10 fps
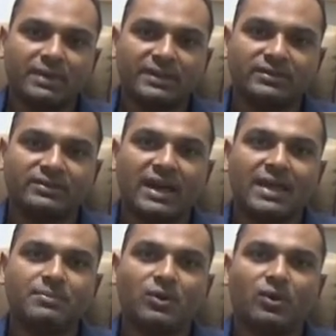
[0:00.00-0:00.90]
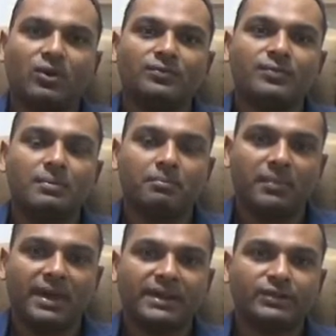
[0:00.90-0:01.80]
by the time of
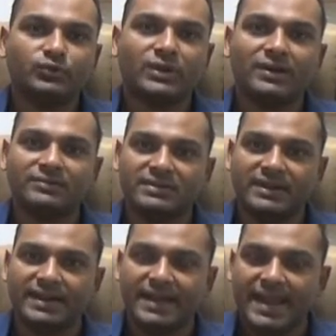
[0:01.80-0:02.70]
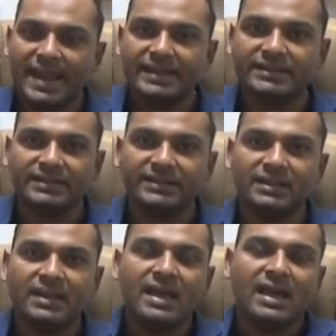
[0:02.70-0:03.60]
May 2018.